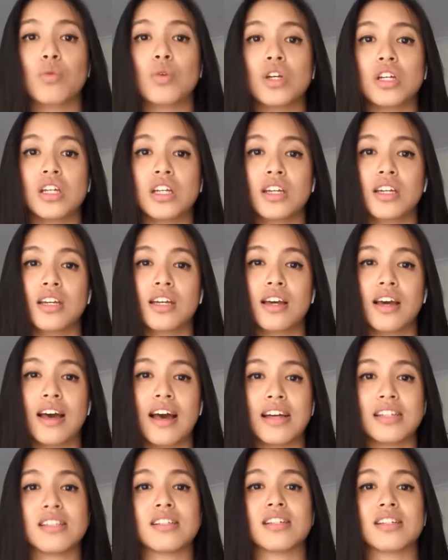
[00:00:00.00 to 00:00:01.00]
We
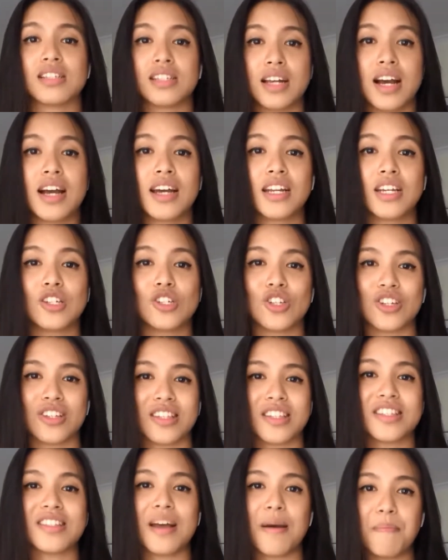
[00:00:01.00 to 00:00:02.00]
as society
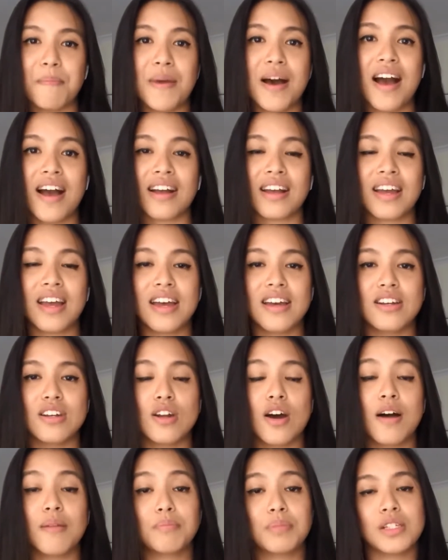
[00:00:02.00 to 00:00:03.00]
should step back and
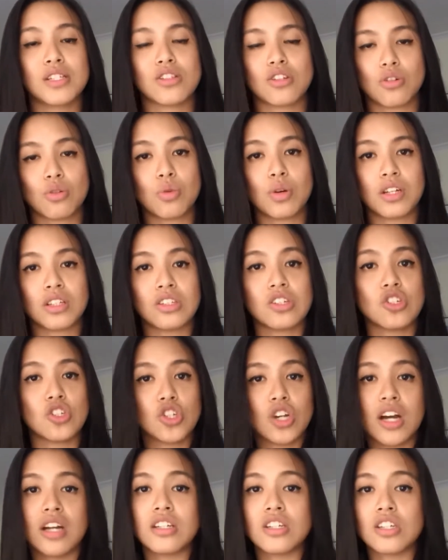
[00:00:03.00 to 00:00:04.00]
not be so quick to
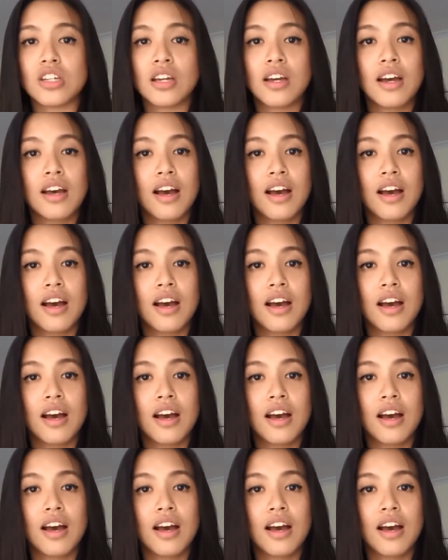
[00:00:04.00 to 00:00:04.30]
judge